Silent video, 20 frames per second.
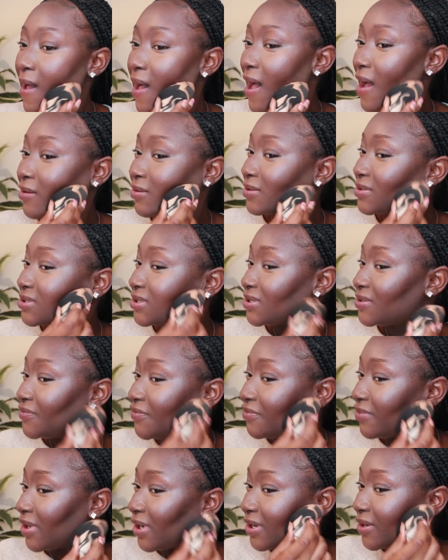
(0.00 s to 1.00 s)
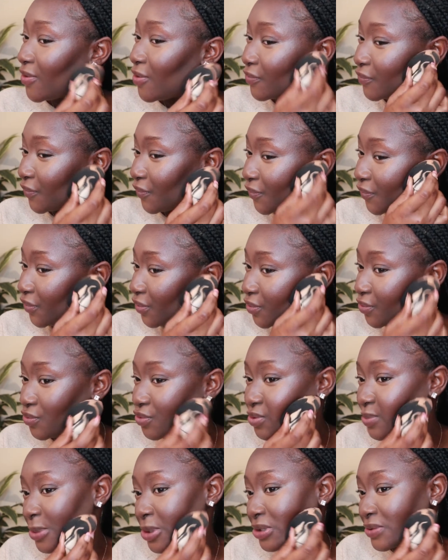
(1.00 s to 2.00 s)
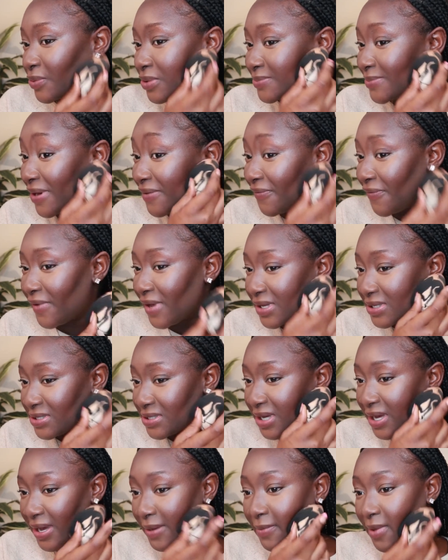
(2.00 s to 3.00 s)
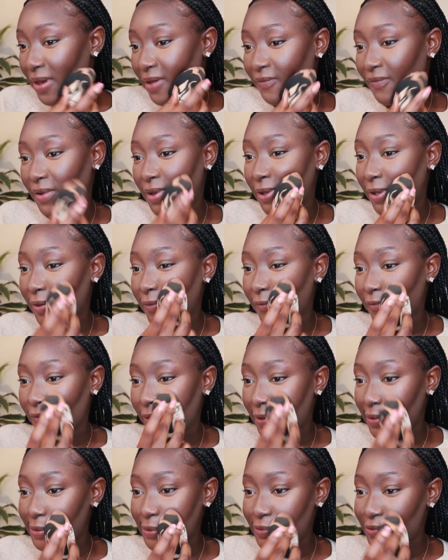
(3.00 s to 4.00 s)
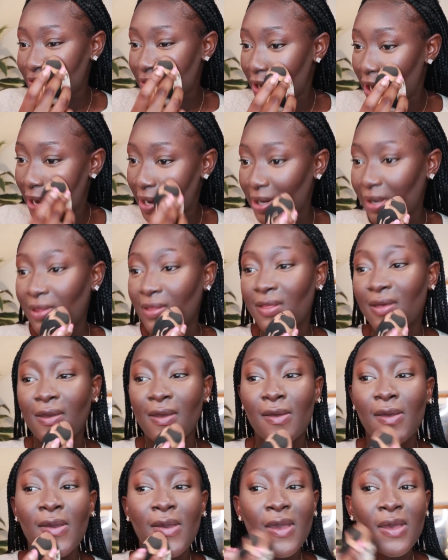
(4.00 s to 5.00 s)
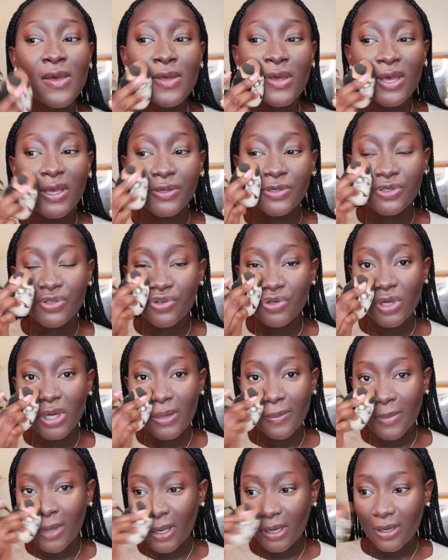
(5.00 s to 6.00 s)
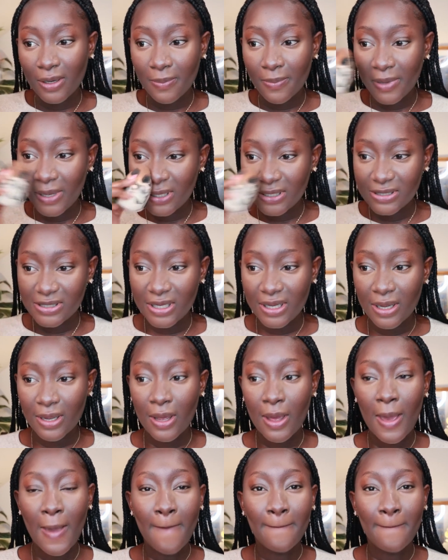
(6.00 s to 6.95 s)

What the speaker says: I was just really confused because it was my first time ever like really trying the extreme underpainting.